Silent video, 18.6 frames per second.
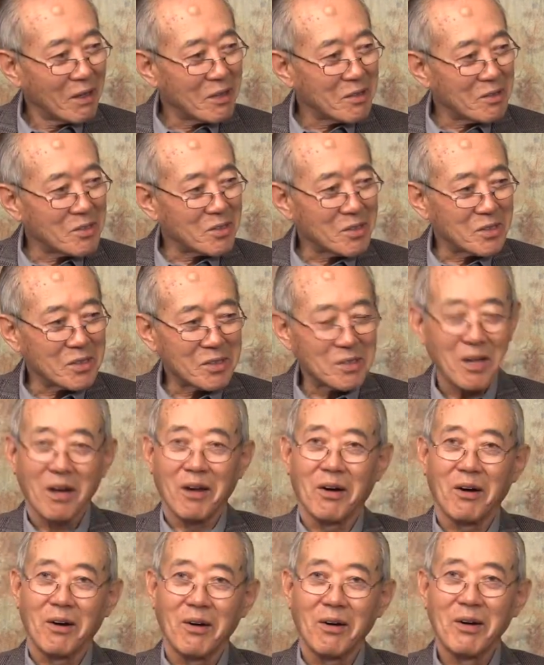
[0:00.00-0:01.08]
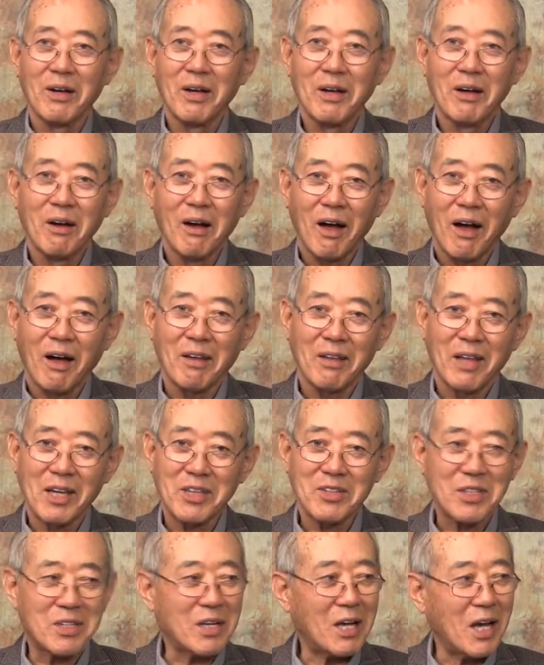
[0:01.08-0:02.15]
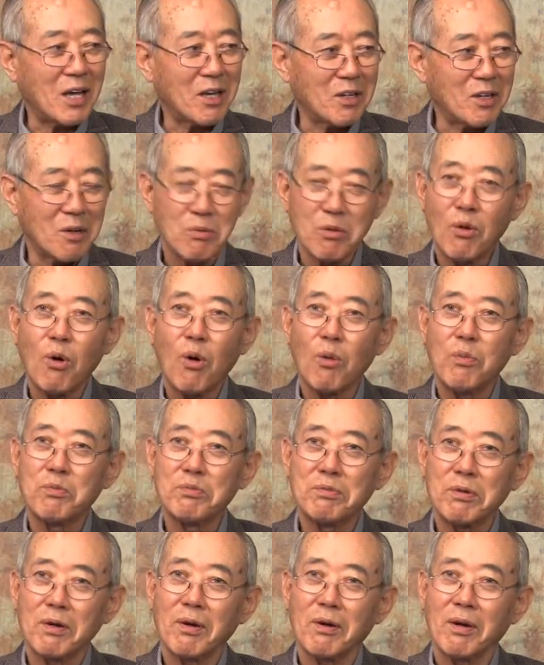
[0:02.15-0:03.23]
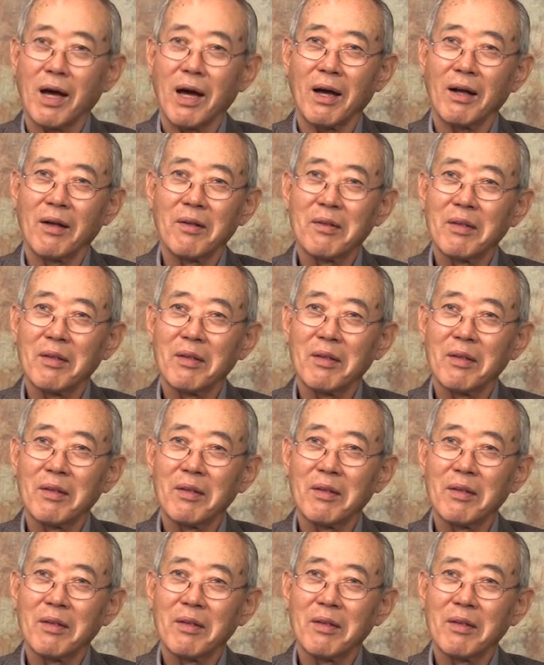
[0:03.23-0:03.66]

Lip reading: So that's kind of hopeful,